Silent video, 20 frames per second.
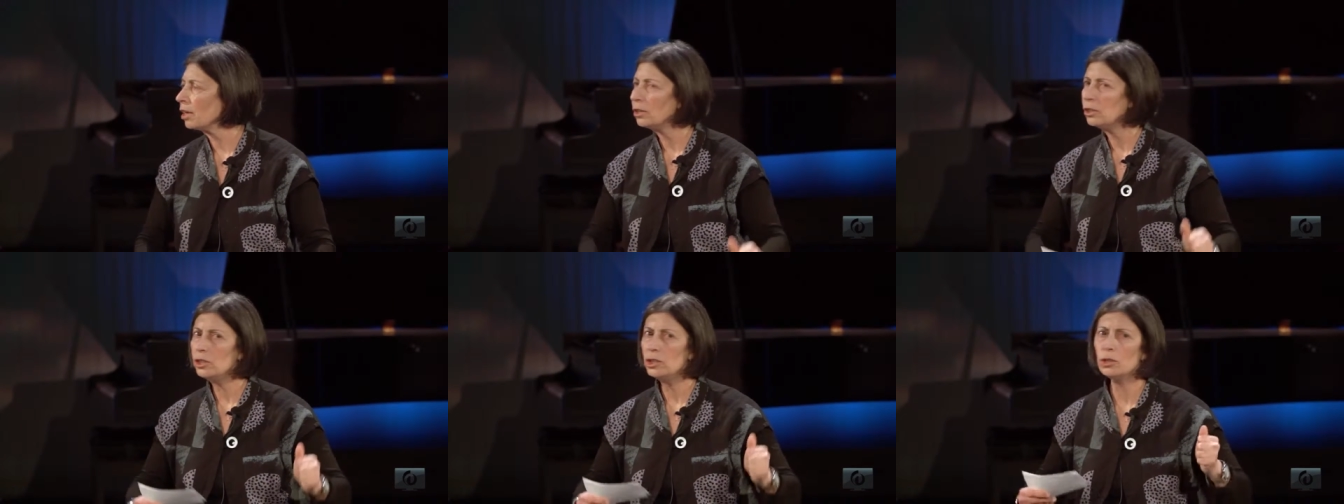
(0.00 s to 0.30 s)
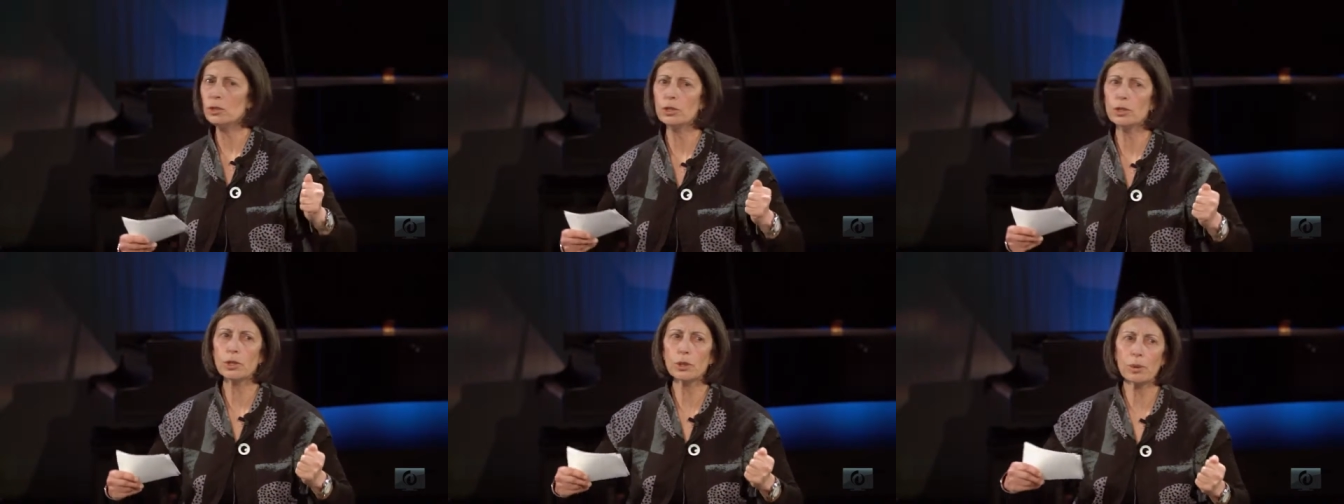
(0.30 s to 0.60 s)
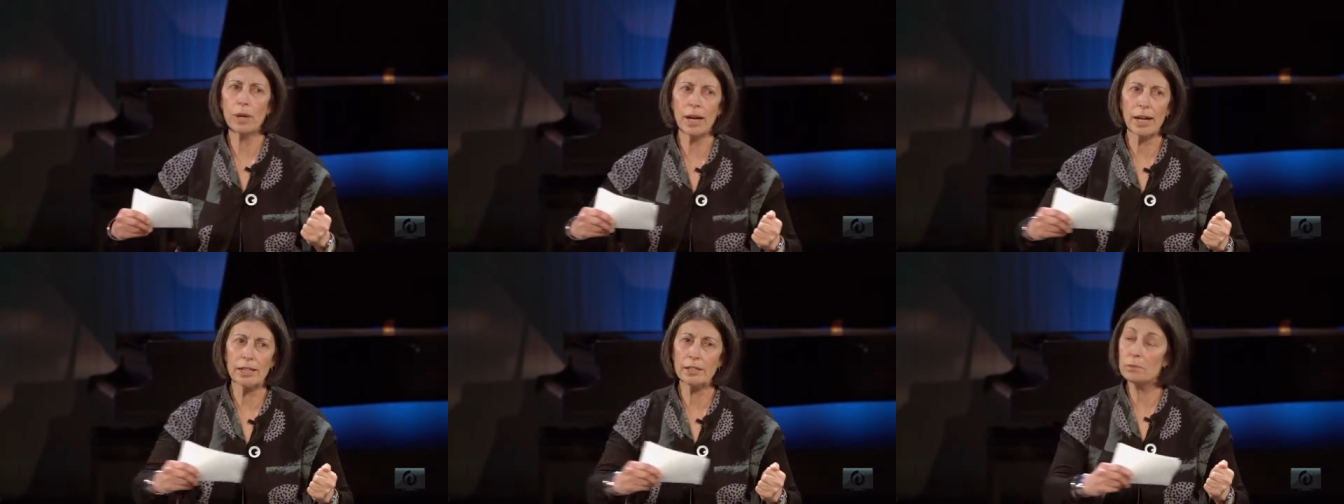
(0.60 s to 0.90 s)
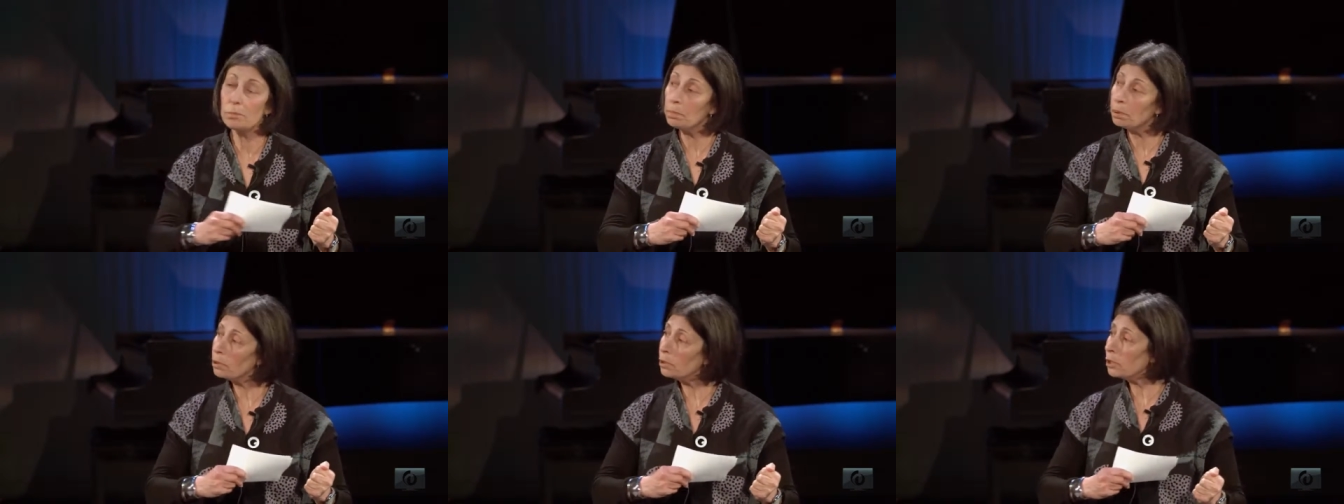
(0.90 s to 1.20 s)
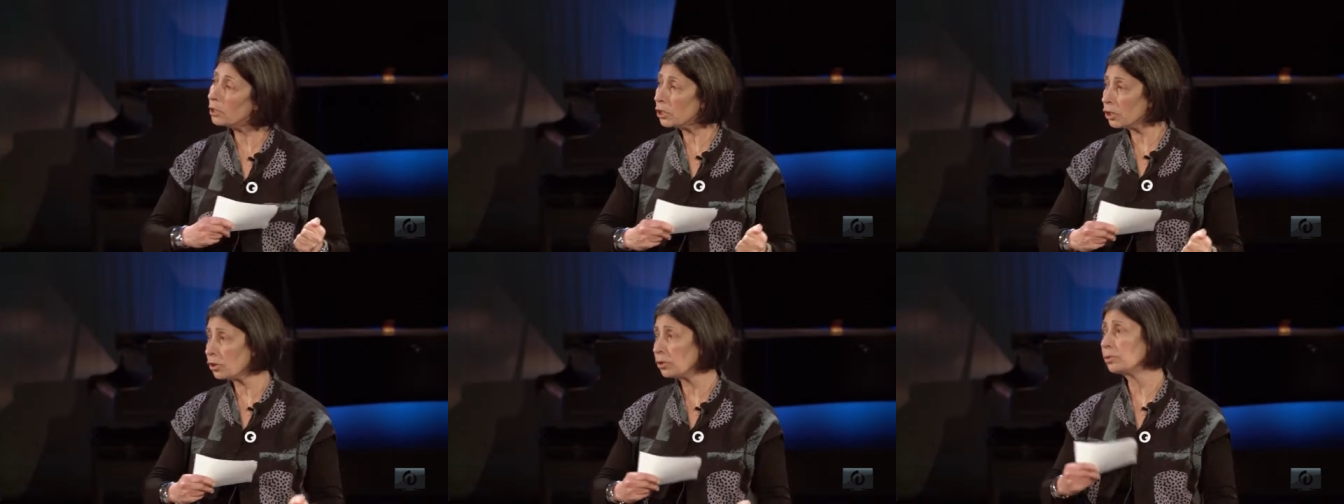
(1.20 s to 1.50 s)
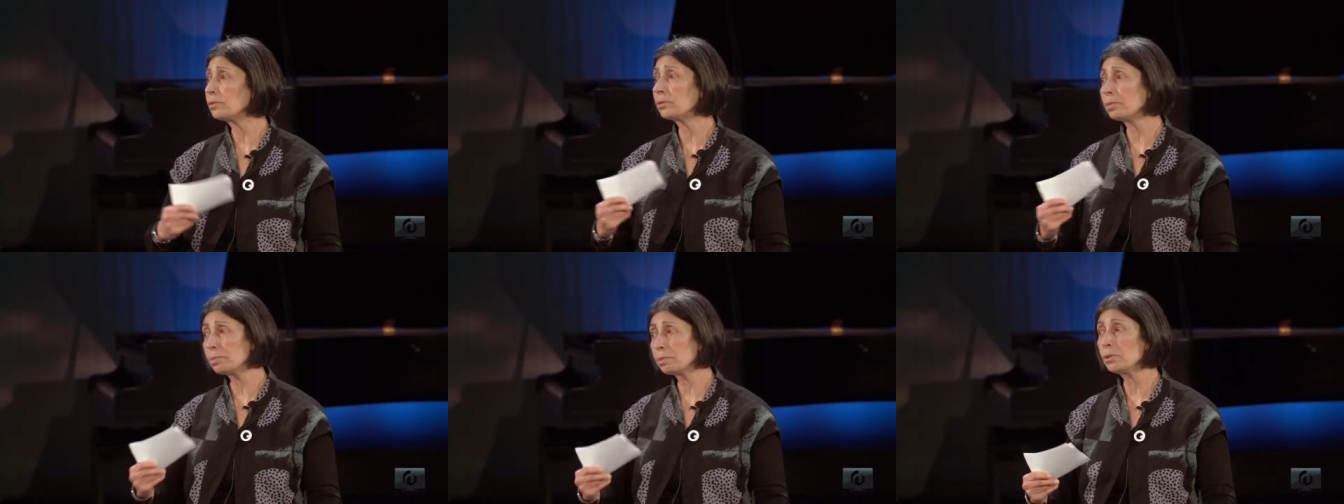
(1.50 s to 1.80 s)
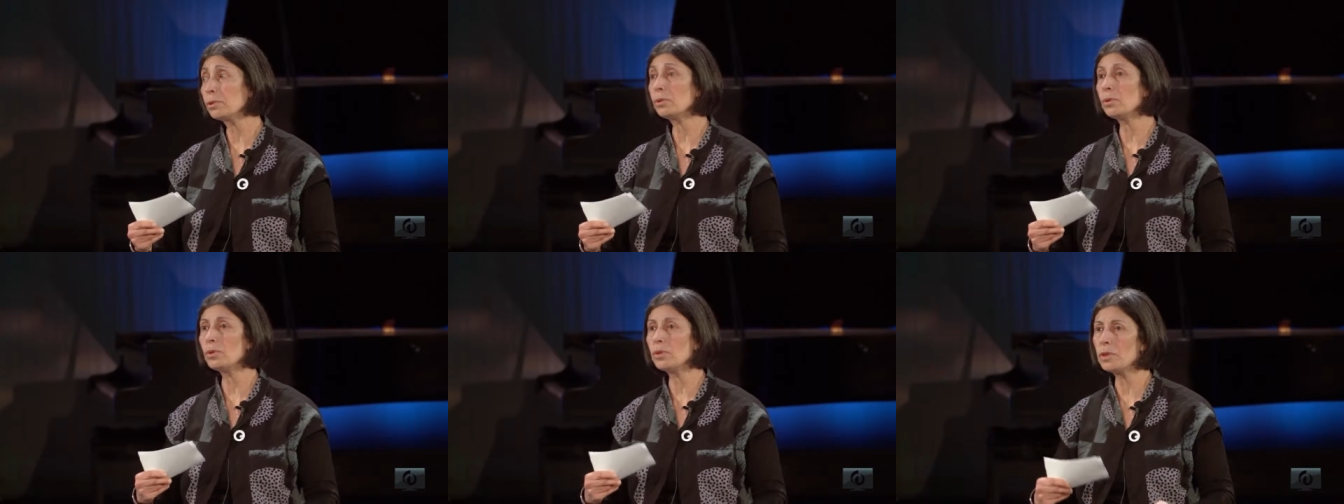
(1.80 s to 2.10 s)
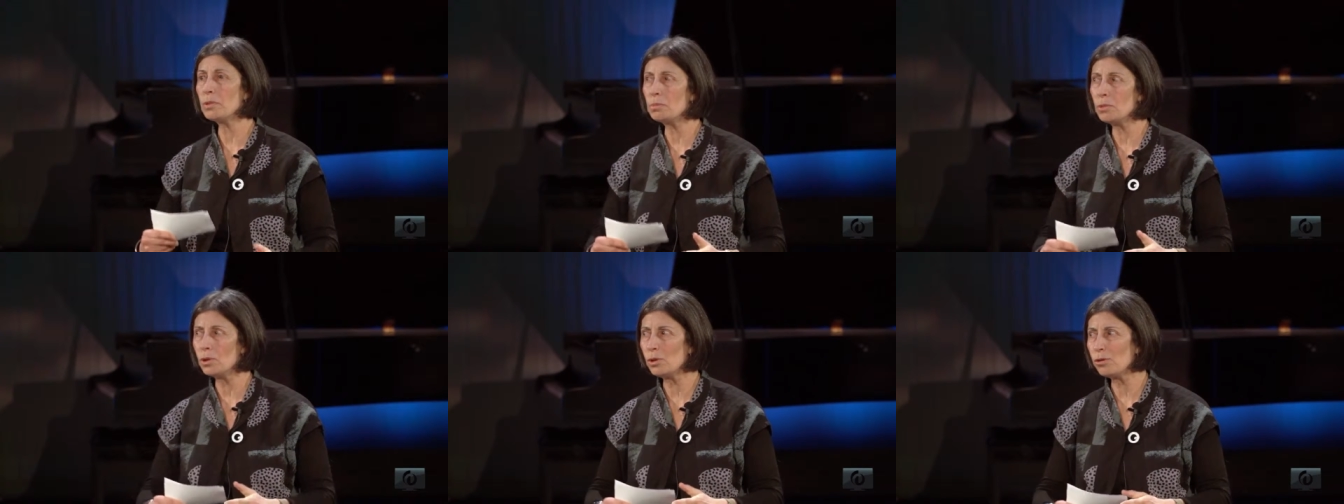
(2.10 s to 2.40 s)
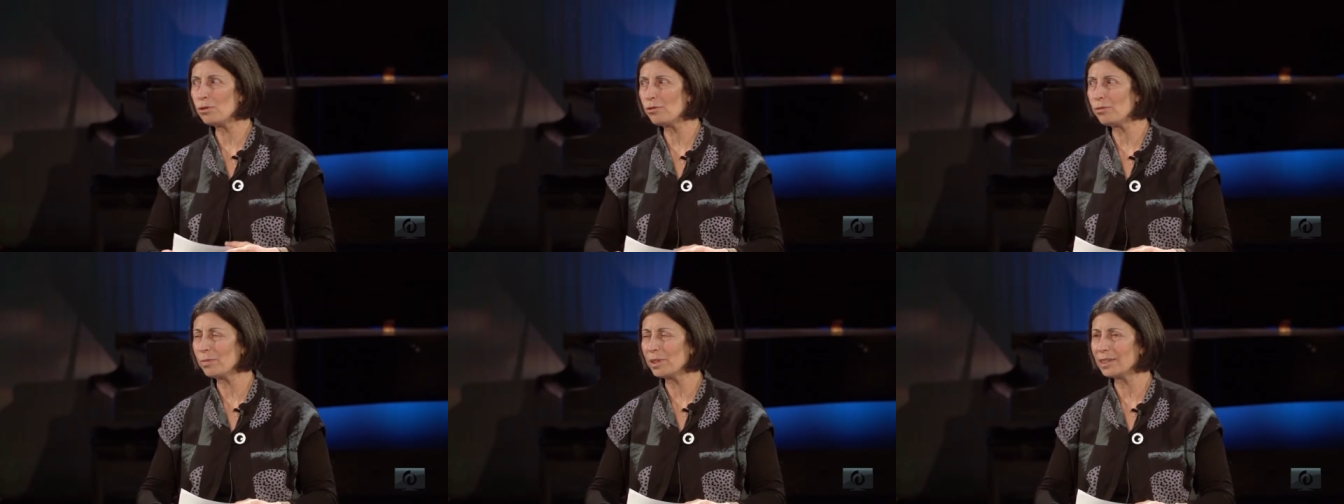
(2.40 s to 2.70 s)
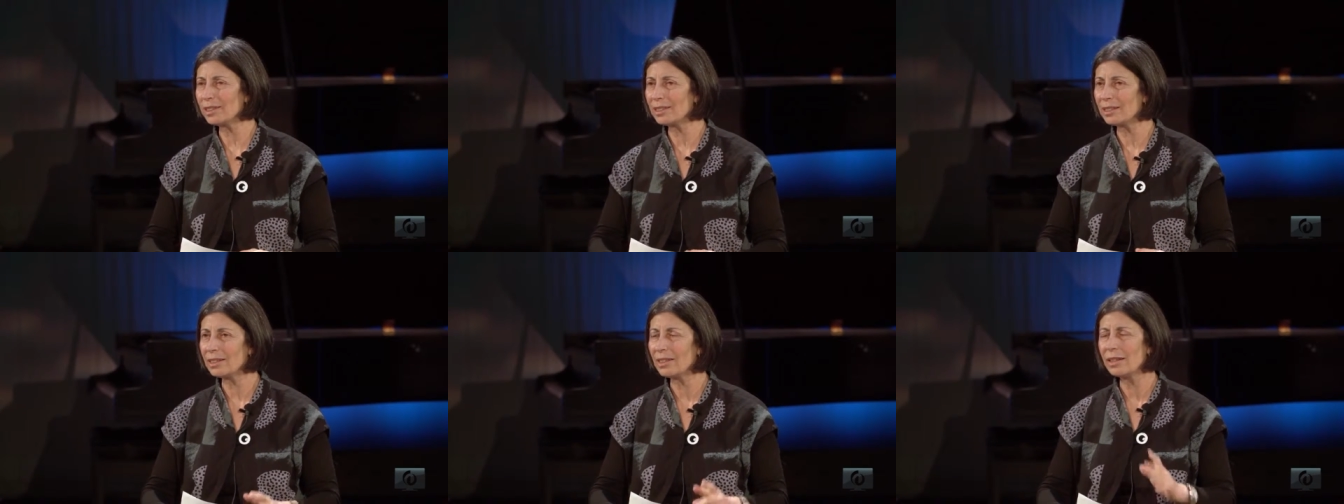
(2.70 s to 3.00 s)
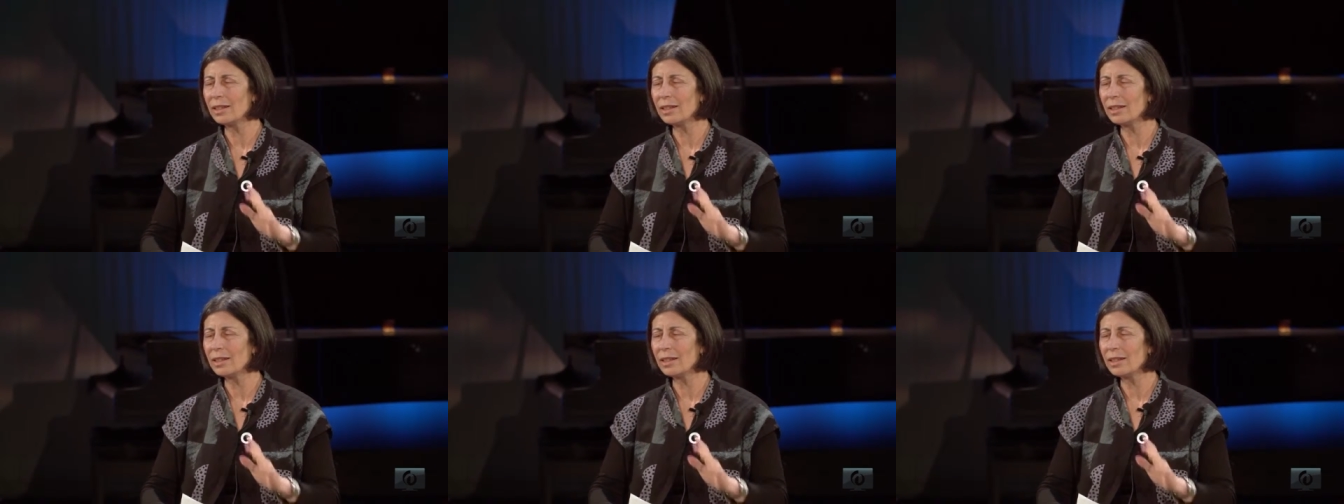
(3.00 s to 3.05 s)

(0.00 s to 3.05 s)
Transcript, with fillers: Do you try to push through the movement?